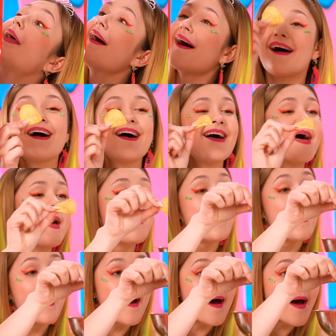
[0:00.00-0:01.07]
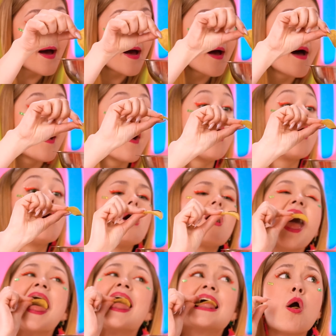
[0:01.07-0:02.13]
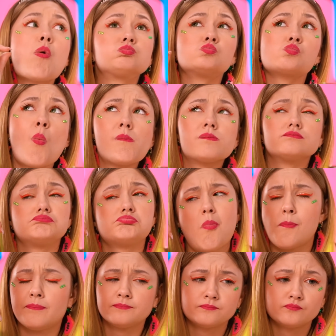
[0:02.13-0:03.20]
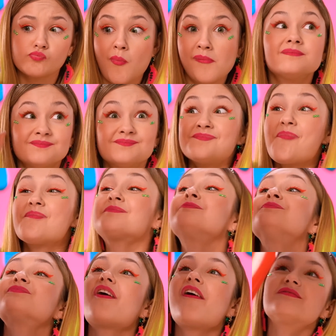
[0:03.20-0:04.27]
no fair. Chocolate chips are incredible. Let's make this